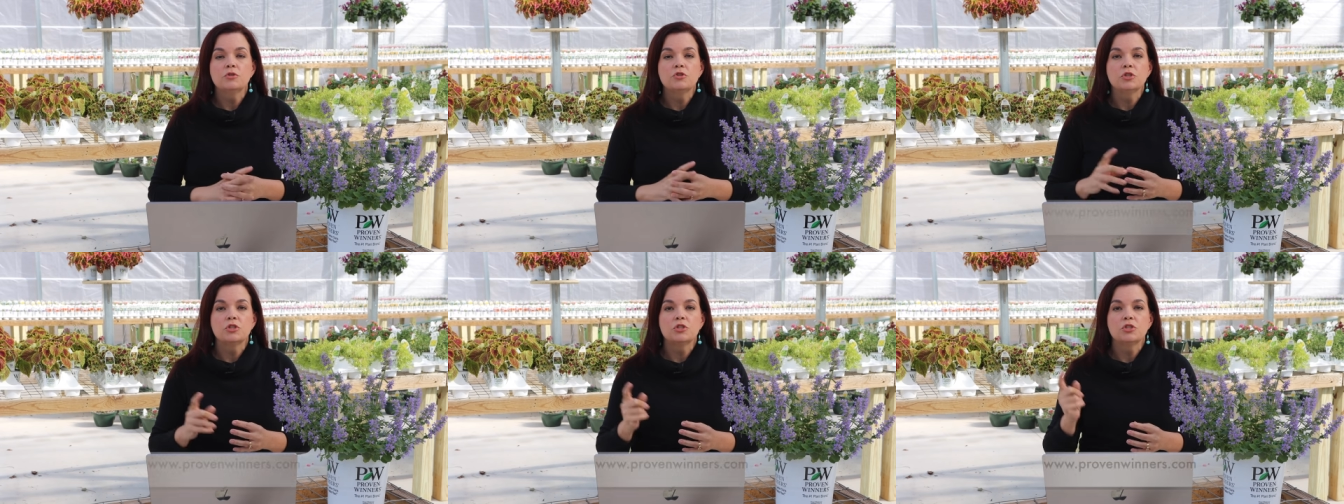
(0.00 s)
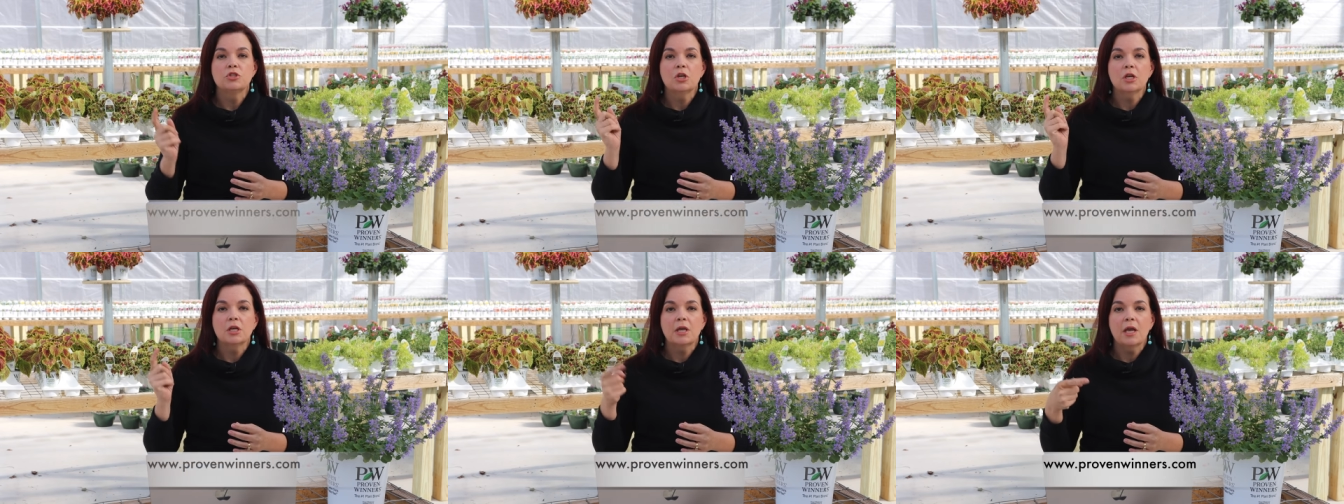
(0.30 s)
just
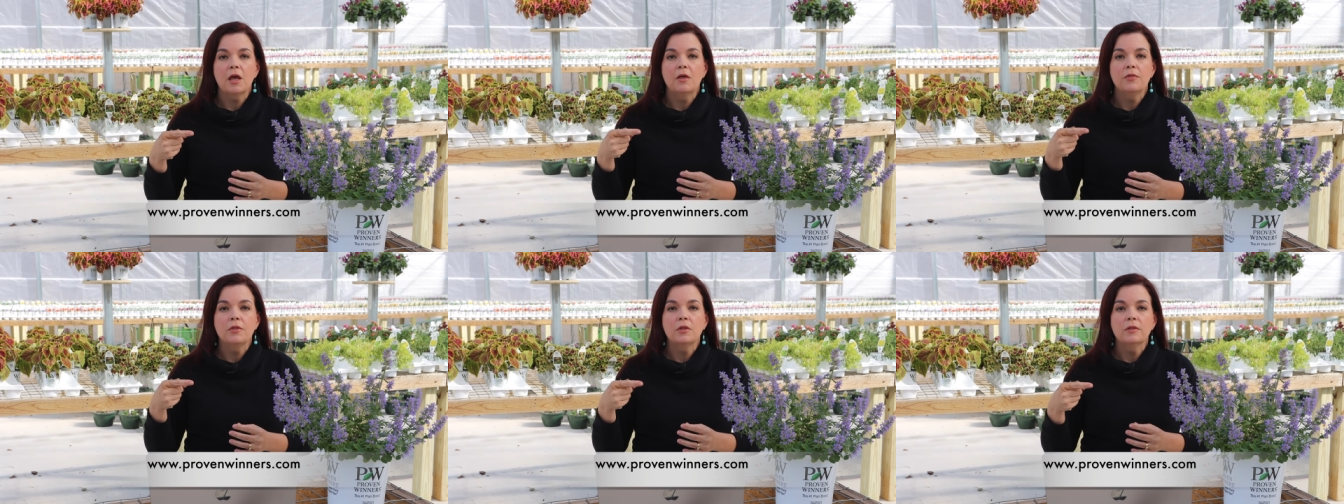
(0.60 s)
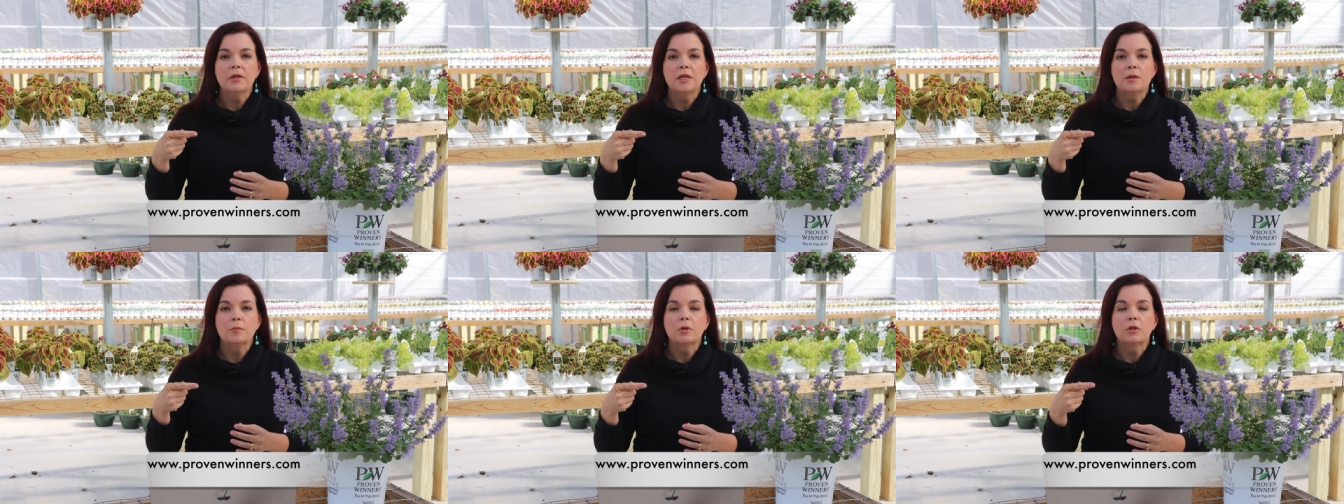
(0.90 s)
check out the
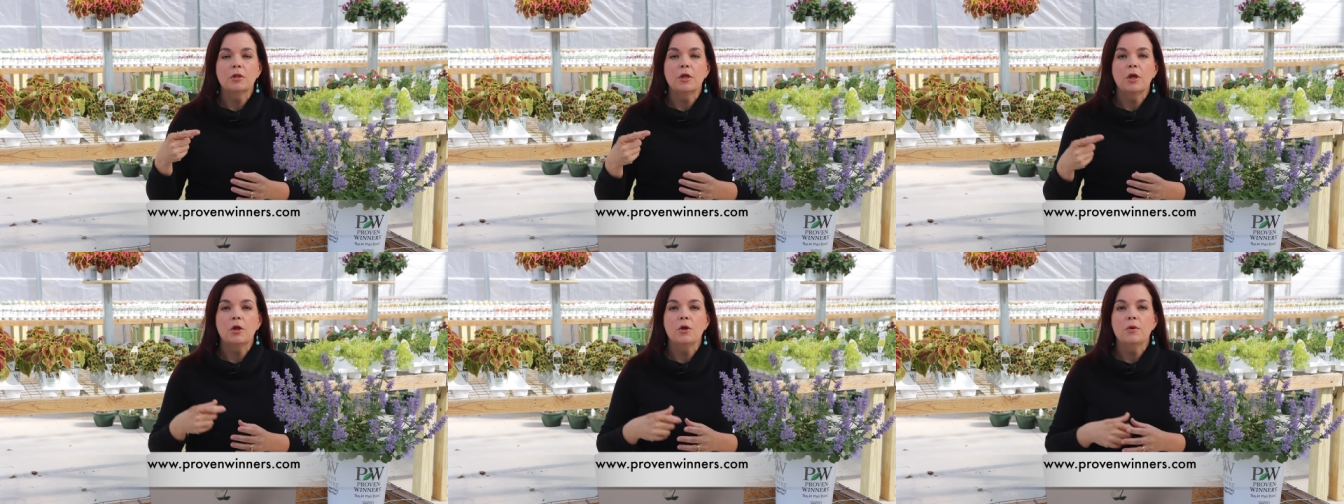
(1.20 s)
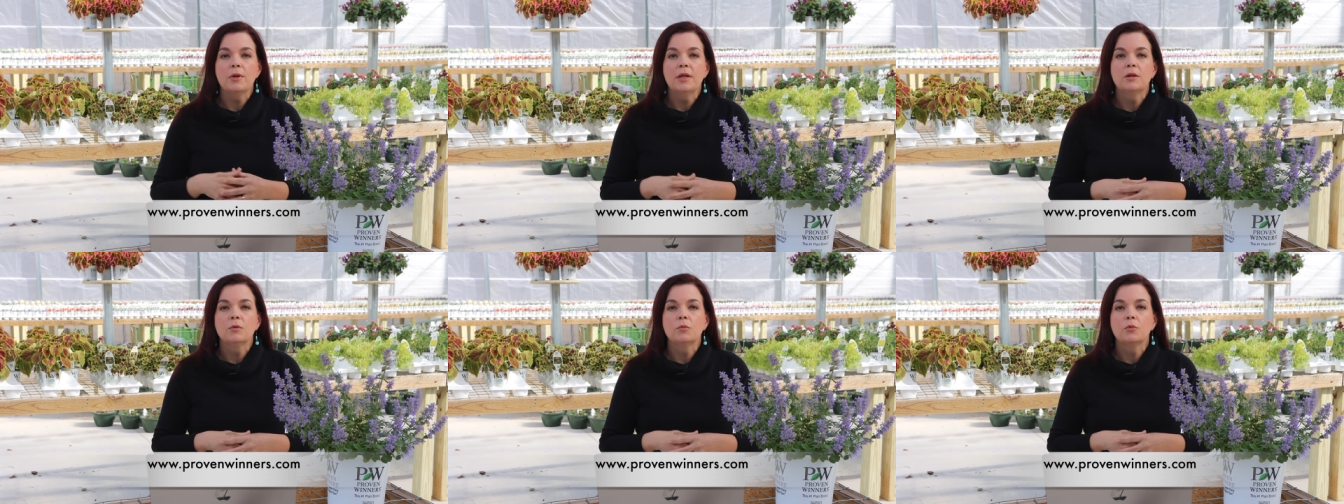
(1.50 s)
link below
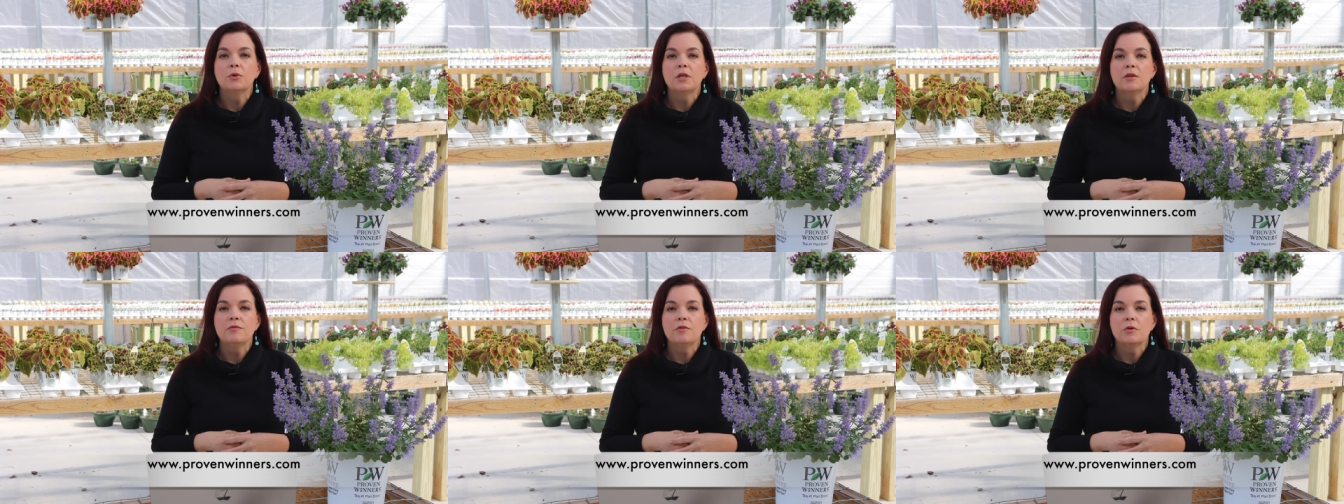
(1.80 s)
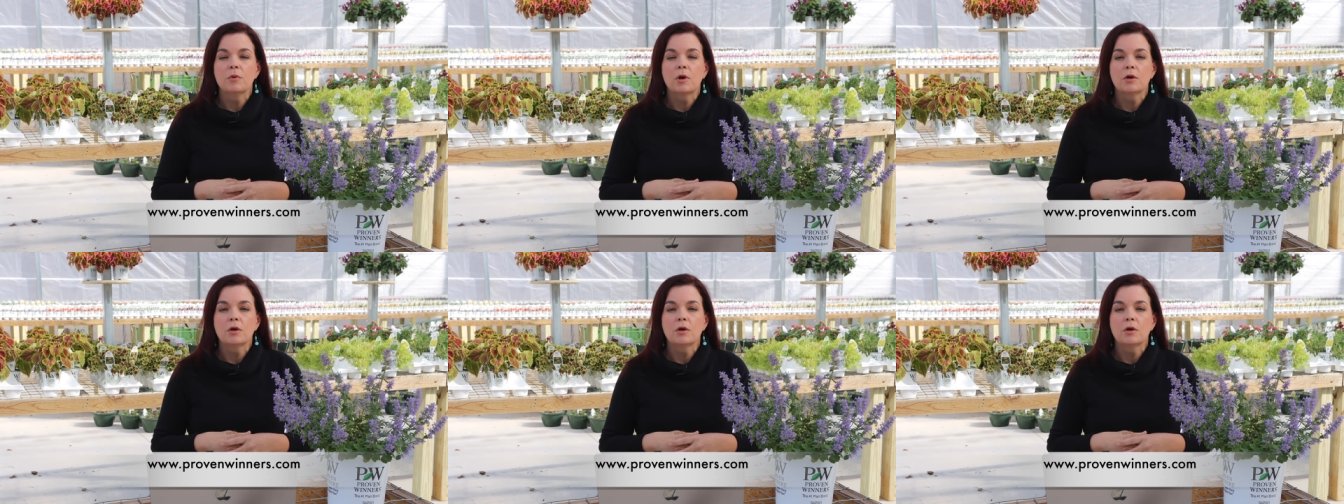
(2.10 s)
and it will give you